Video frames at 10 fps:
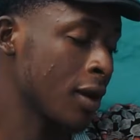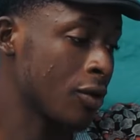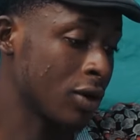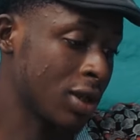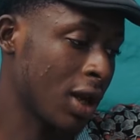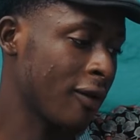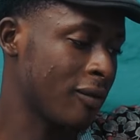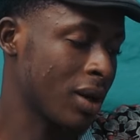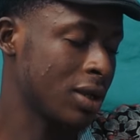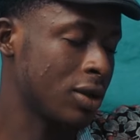It was
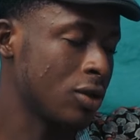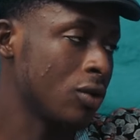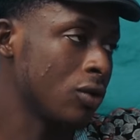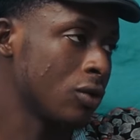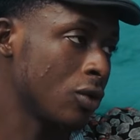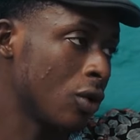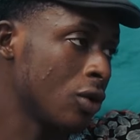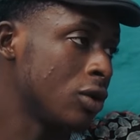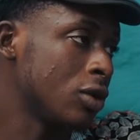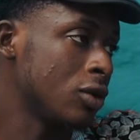tough, but you know,
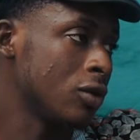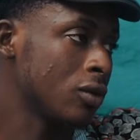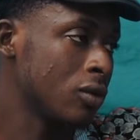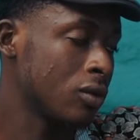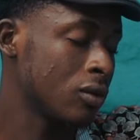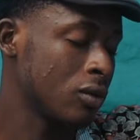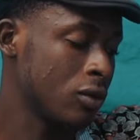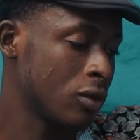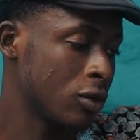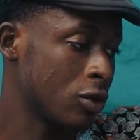God, you know,
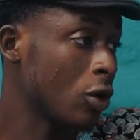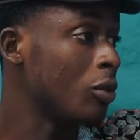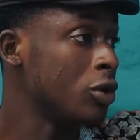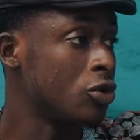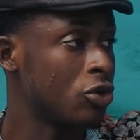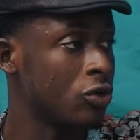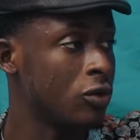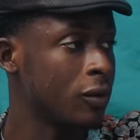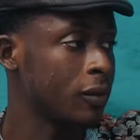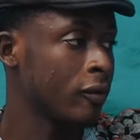saw me through.
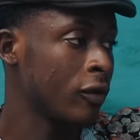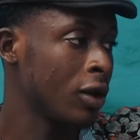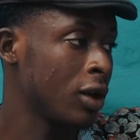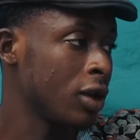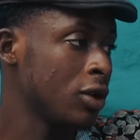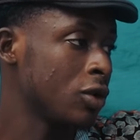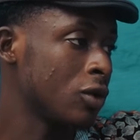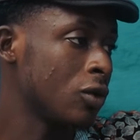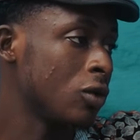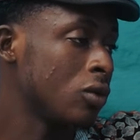
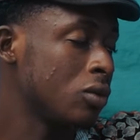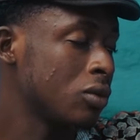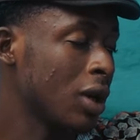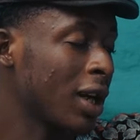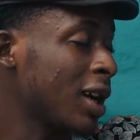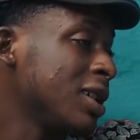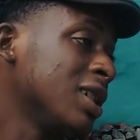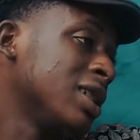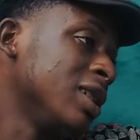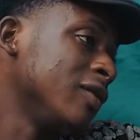So I can't
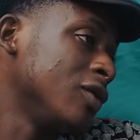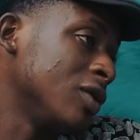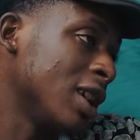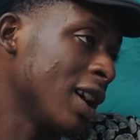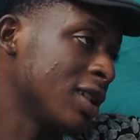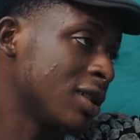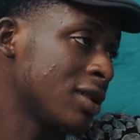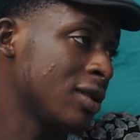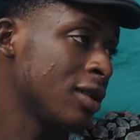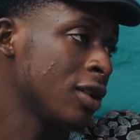just leave you
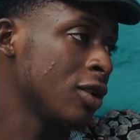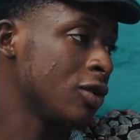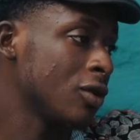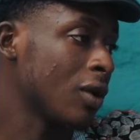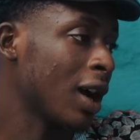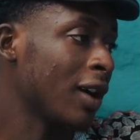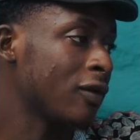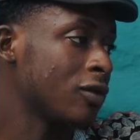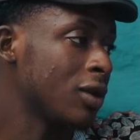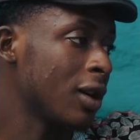guys. So I
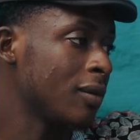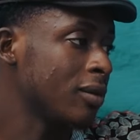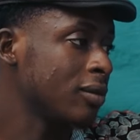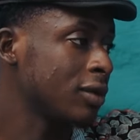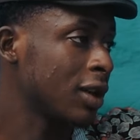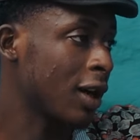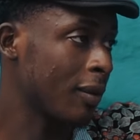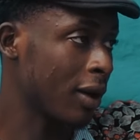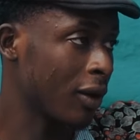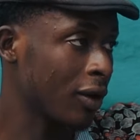have to
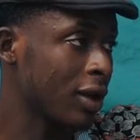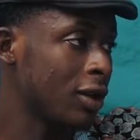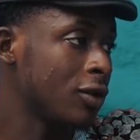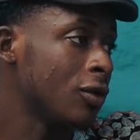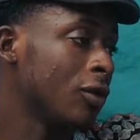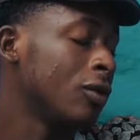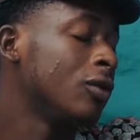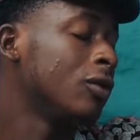come around and, you know,